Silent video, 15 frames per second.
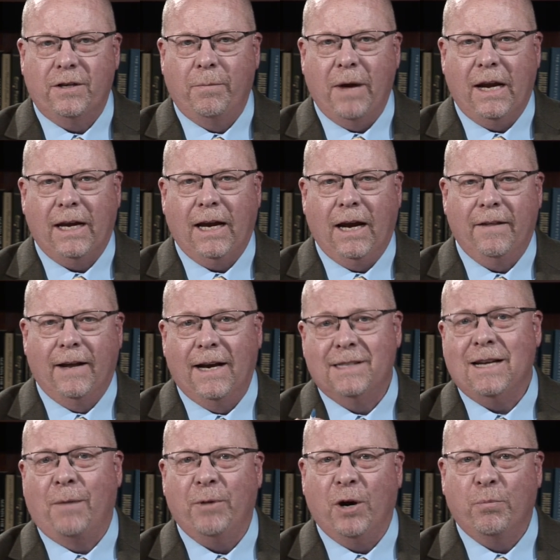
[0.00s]
to Medicaid that
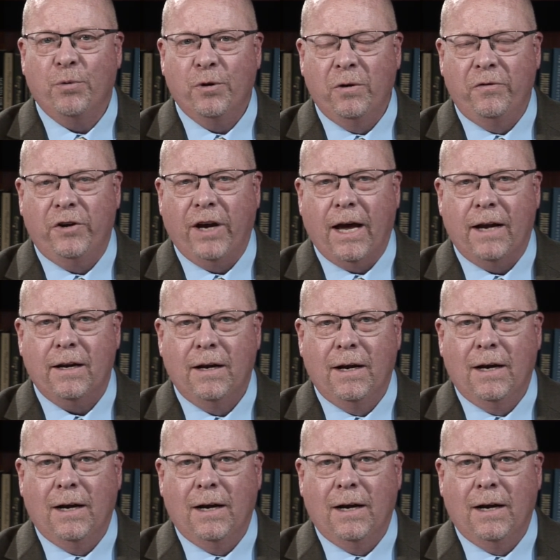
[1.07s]
has not been approved yet.